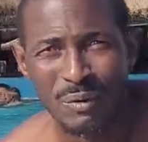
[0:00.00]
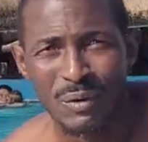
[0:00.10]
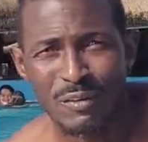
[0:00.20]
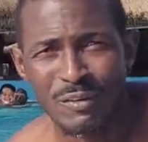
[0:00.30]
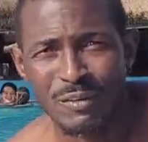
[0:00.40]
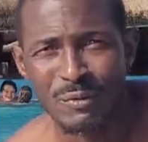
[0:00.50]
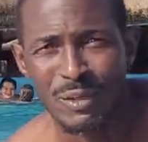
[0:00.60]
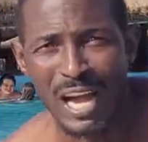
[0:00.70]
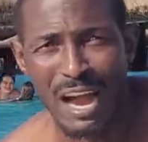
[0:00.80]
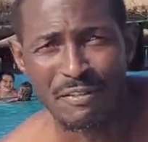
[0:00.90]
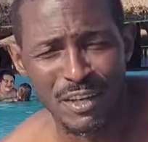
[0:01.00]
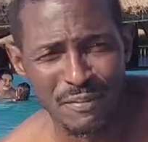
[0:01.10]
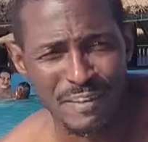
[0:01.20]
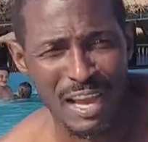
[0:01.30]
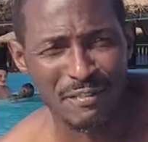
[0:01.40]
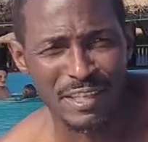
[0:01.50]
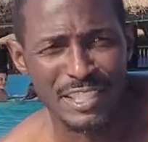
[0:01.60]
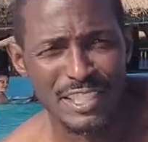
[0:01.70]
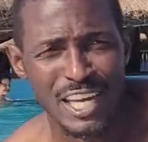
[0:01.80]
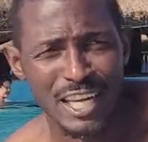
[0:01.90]
with, with our Africa for the
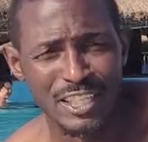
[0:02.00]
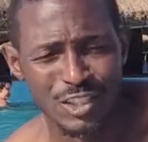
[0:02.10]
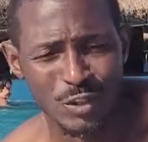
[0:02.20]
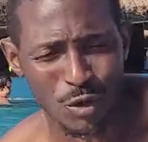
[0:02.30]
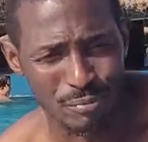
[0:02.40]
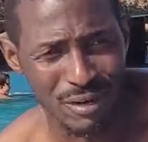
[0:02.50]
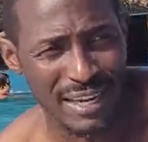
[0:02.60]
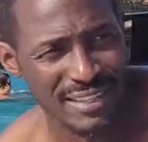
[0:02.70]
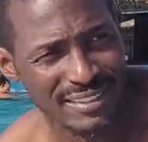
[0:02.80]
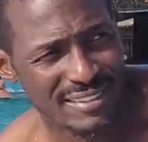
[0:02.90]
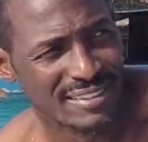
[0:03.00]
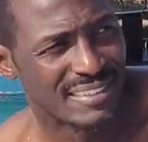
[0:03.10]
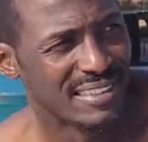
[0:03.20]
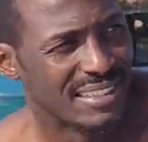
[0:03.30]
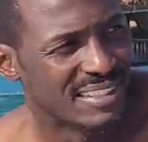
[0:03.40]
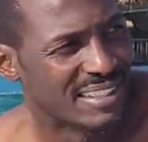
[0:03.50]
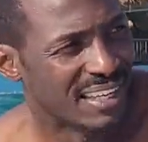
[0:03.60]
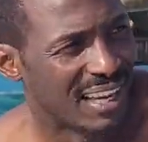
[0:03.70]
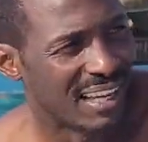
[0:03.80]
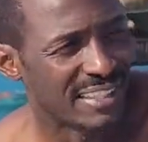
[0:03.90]
Africans uh, tour brand.
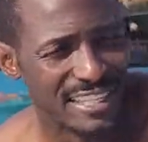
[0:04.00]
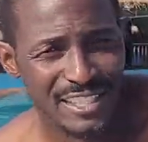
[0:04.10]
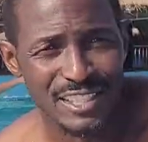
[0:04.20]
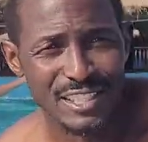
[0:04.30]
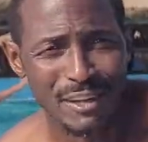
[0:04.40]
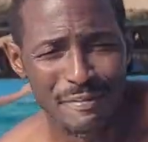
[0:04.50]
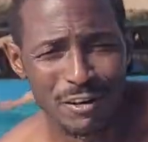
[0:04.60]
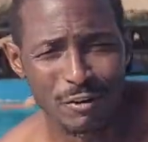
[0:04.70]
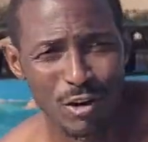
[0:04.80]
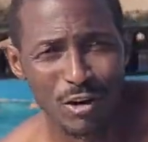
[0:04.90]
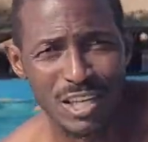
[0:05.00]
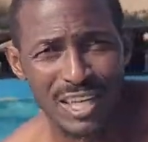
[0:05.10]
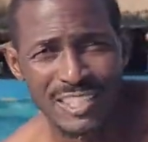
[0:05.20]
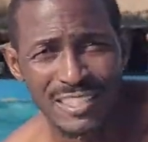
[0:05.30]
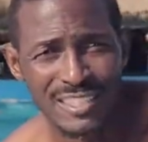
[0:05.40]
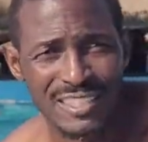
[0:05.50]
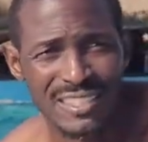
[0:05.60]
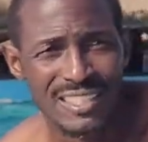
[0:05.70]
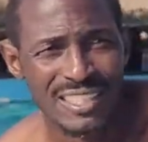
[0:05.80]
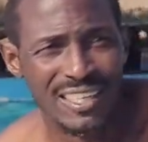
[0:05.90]
And then just, you know, feel real good,
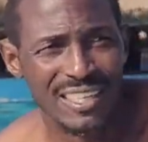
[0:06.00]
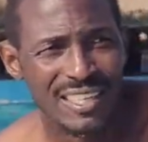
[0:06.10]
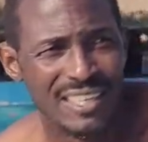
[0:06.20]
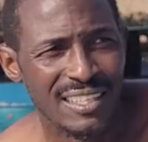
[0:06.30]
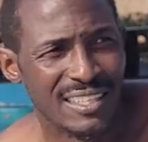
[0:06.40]
you